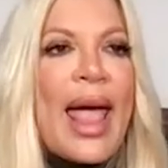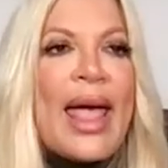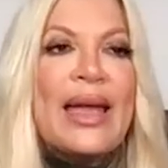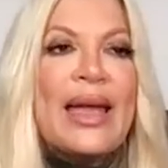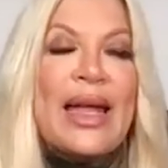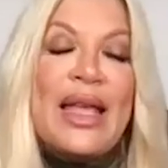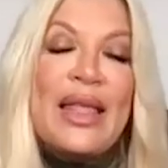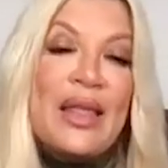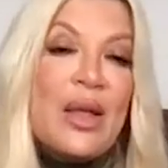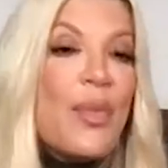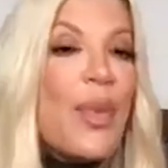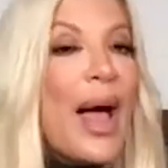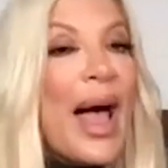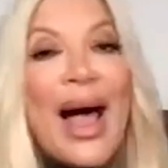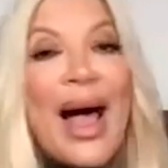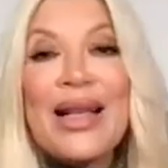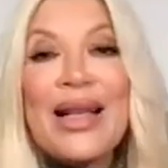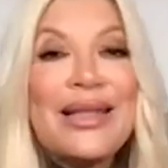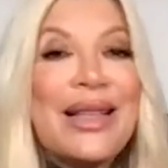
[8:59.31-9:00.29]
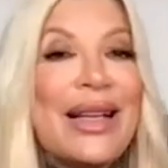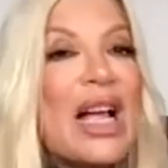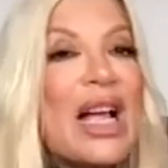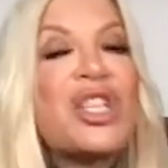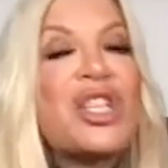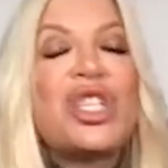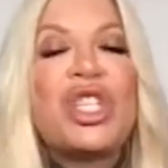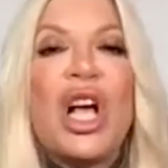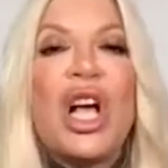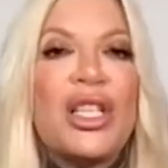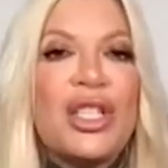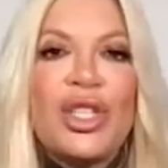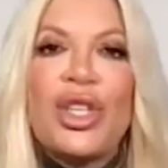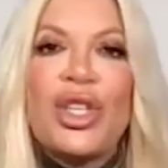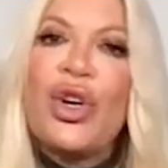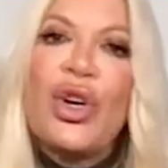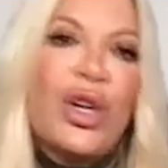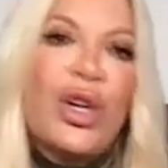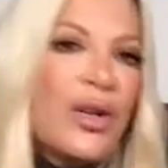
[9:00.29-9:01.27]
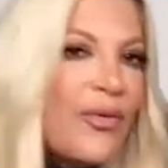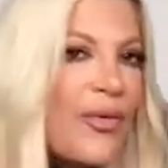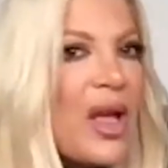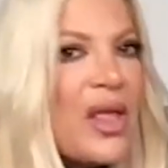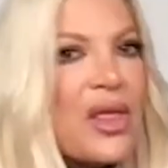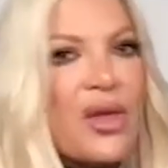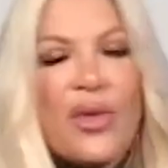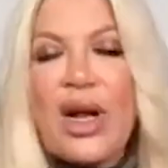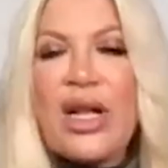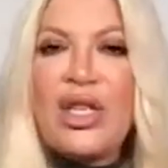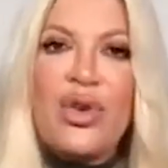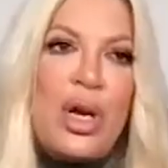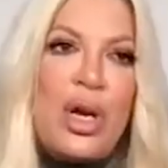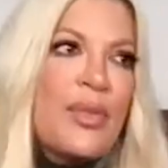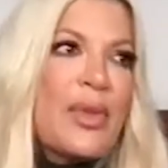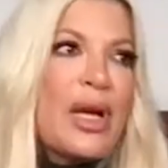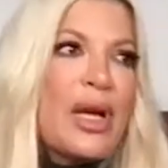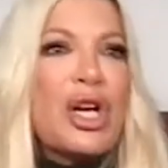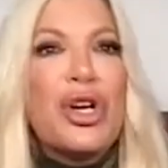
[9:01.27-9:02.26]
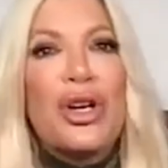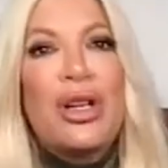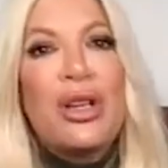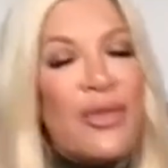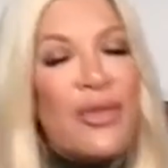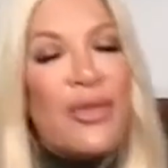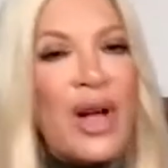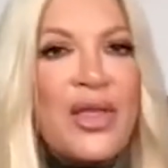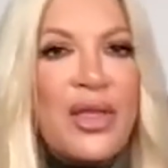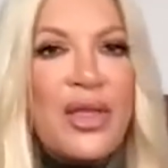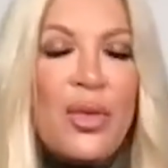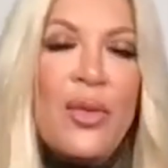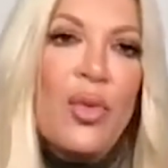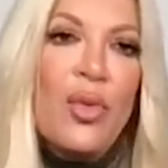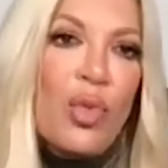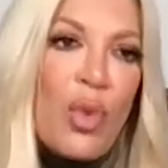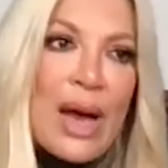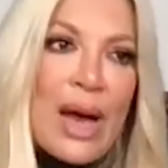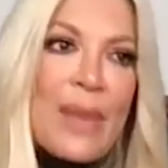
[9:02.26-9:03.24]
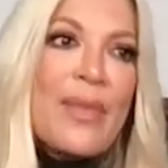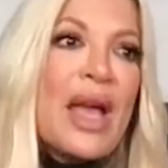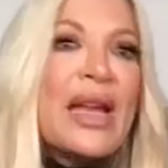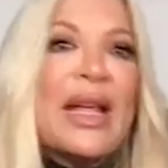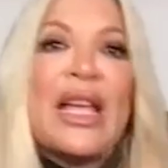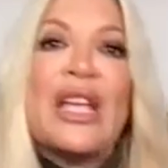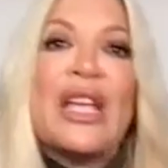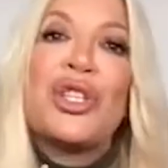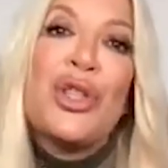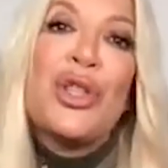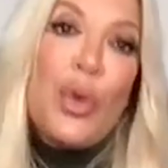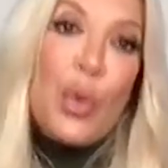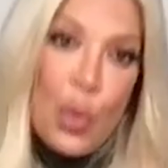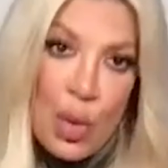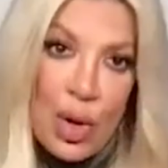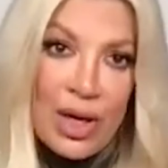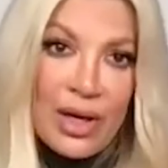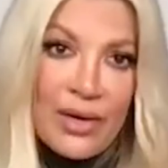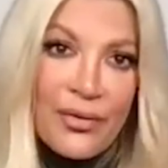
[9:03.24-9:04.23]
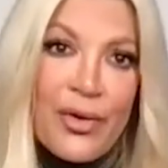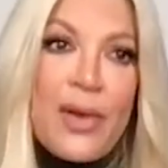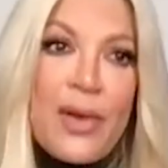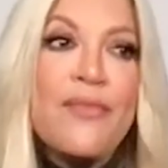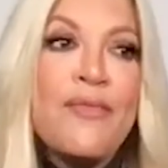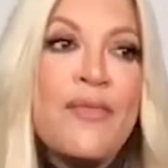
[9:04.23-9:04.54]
and in the past, like I just couldn't find the right treatment, couldn't find the right medication that worked for